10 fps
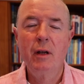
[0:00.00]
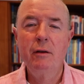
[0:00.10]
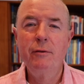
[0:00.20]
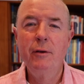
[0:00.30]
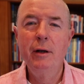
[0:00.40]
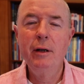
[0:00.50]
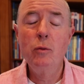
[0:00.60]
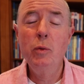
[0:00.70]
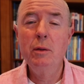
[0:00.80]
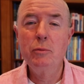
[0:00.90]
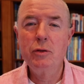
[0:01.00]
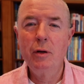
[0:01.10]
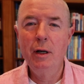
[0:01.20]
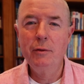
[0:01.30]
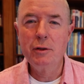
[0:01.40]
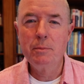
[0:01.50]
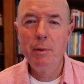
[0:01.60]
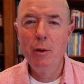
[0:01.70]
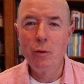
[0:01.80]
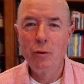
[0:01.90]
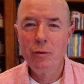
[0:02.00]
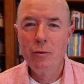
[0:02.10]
And finally, the Williams drivers, both